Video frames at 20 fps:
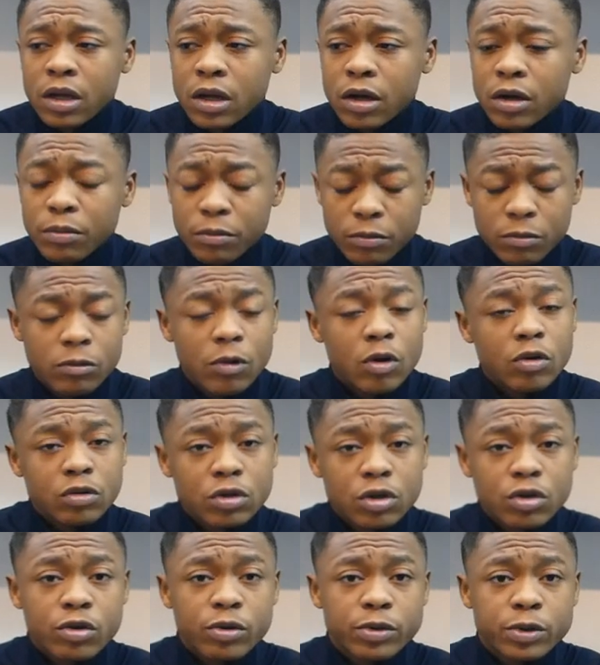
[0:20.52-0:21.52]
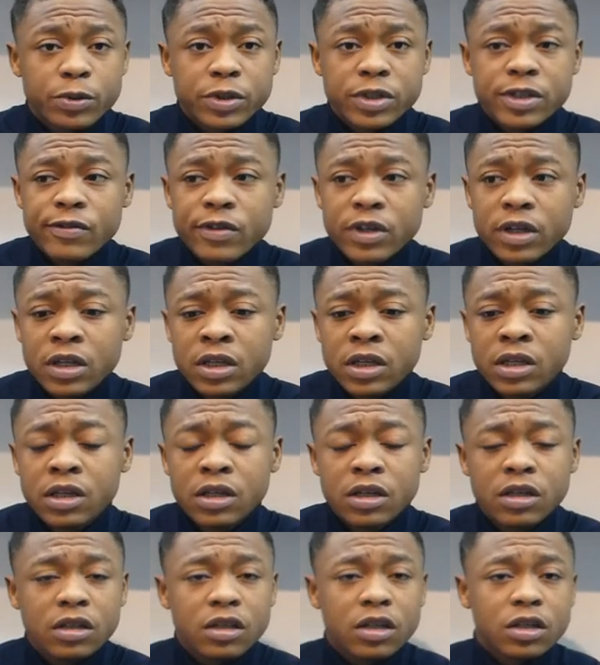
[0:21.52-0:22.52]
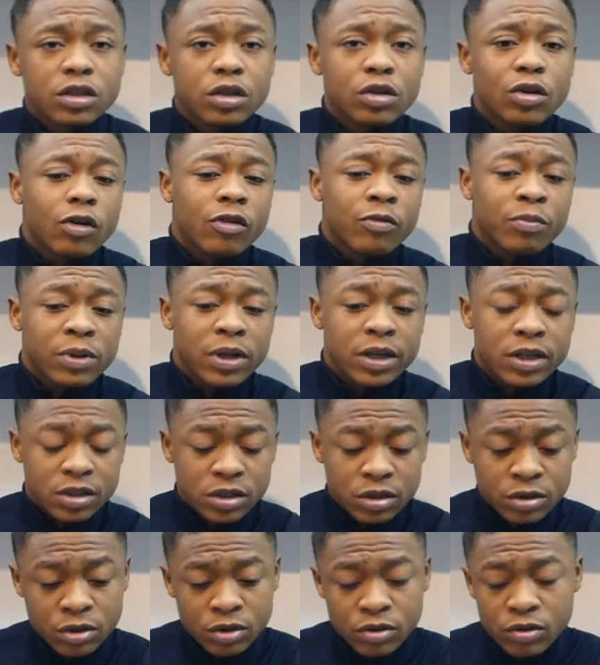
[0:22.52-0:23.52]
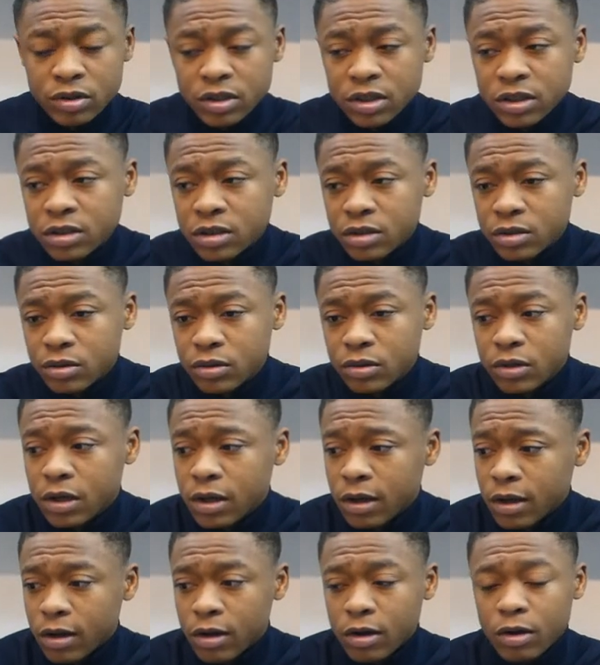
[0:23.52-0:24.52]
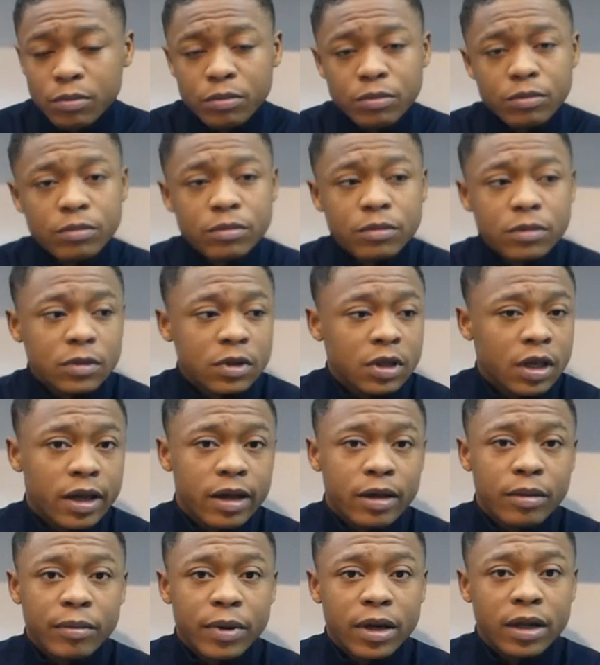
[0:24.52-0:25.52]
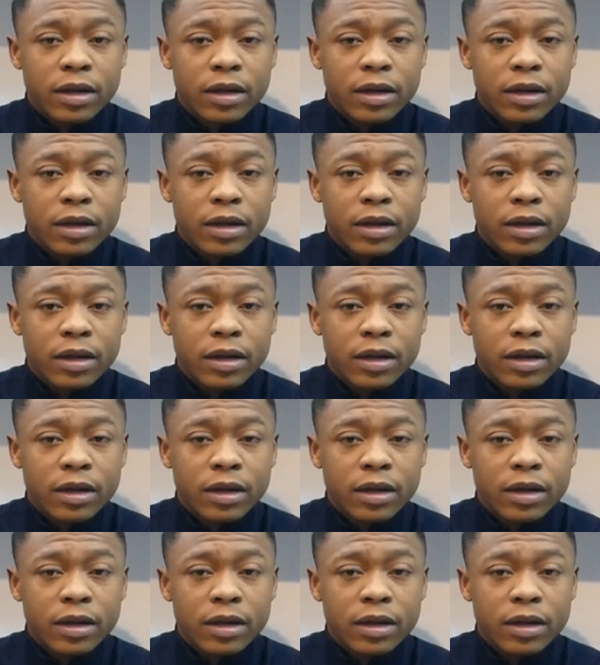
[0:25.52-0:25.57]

Europe specifically, there's a lot of players to tune into. There's